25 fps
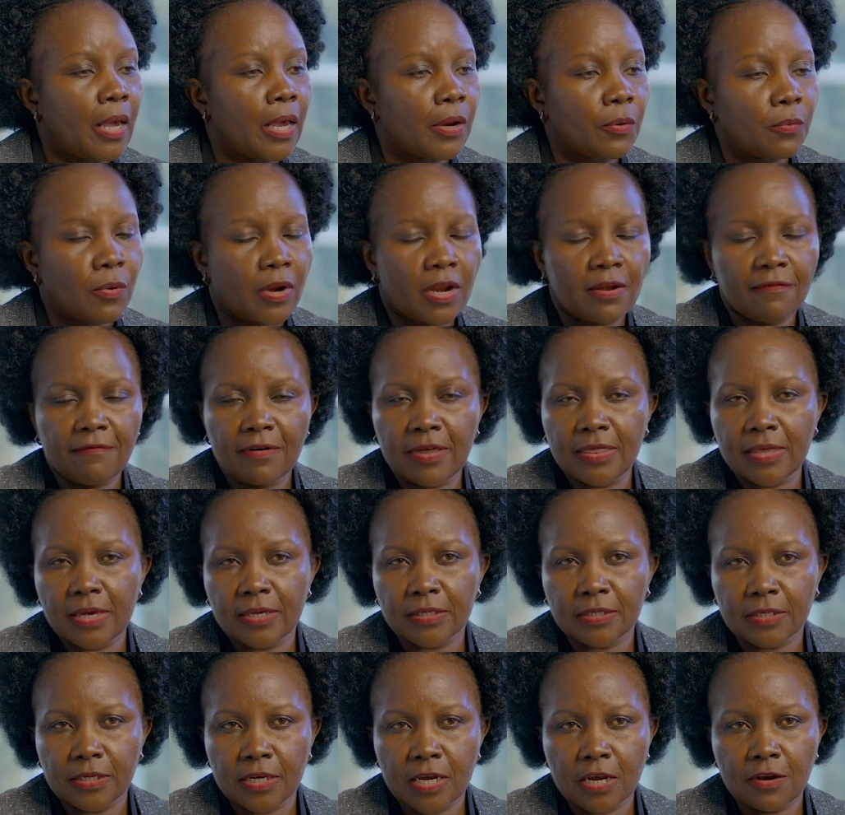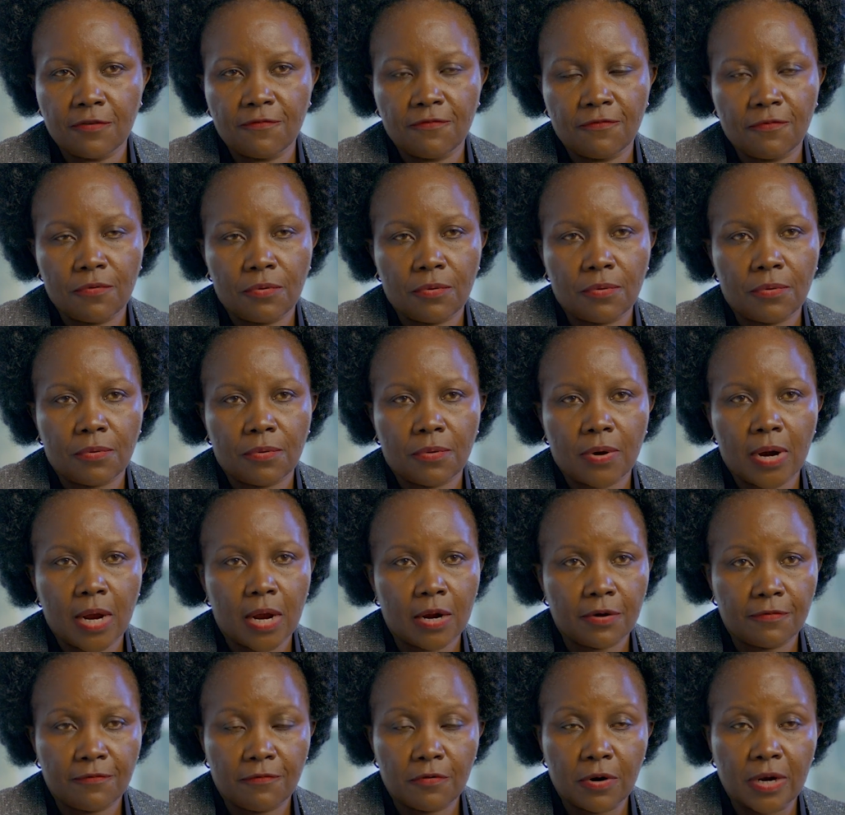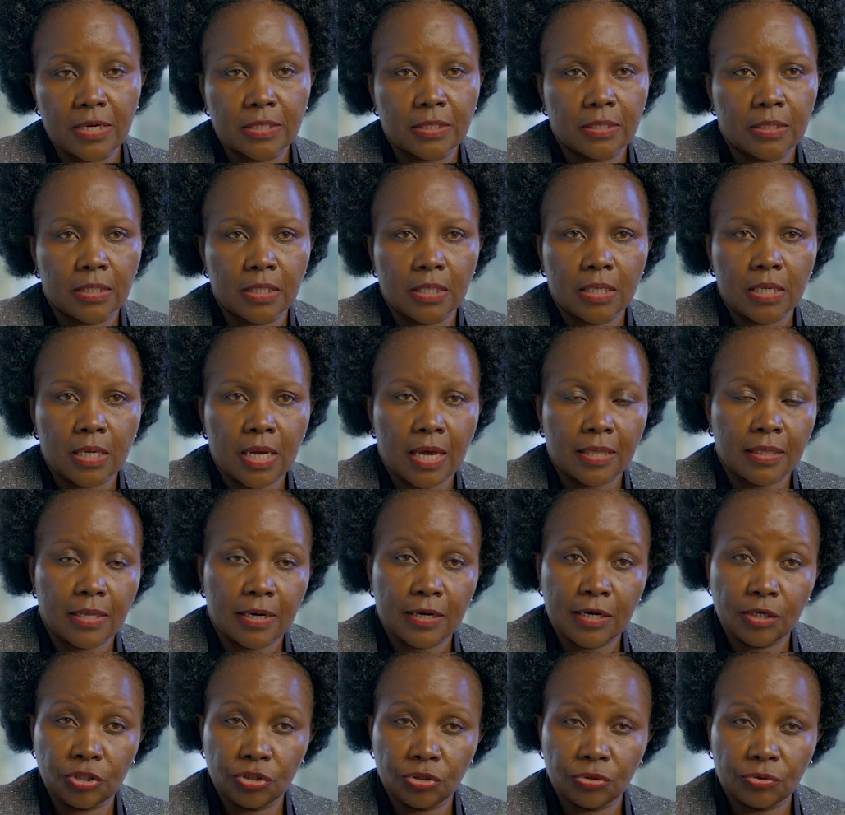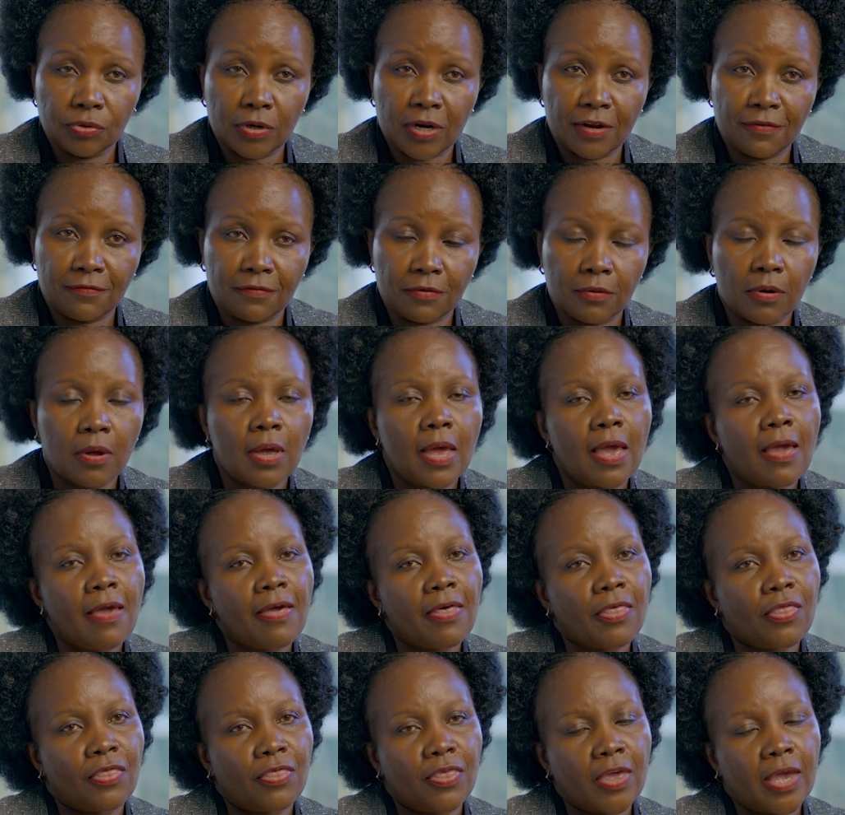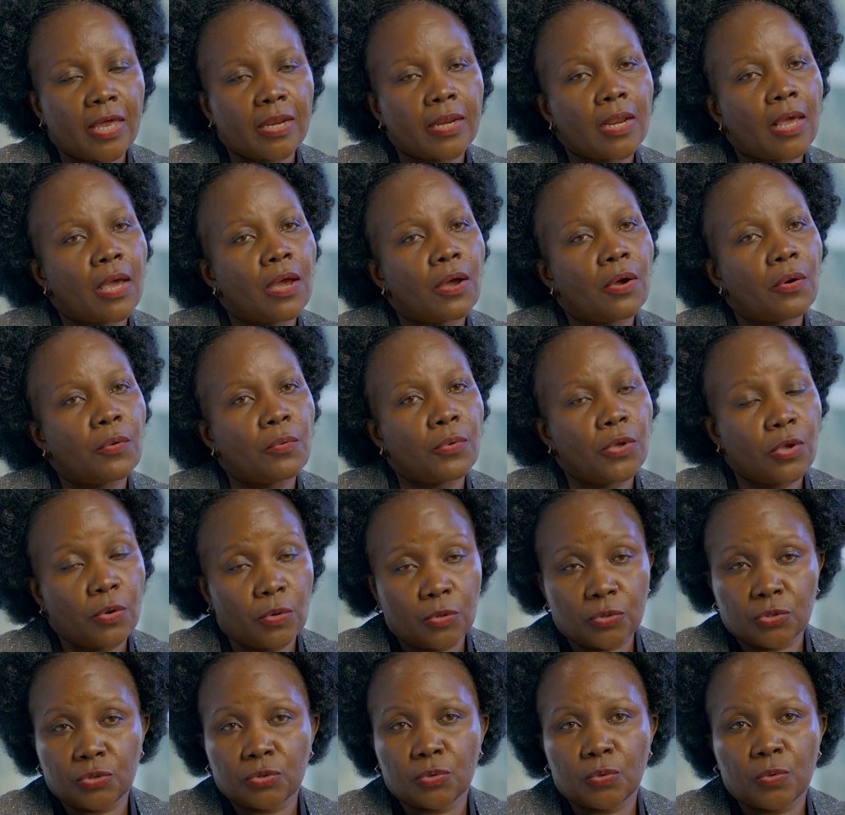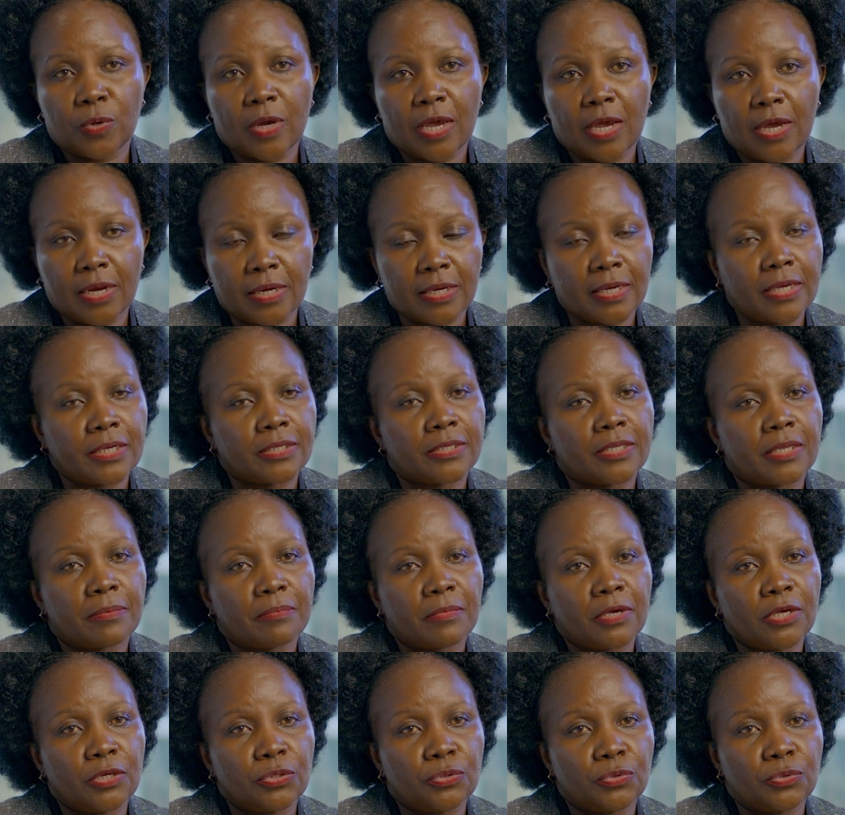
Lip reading: And whenever there is need for advocacy at the national level, then we also engage them in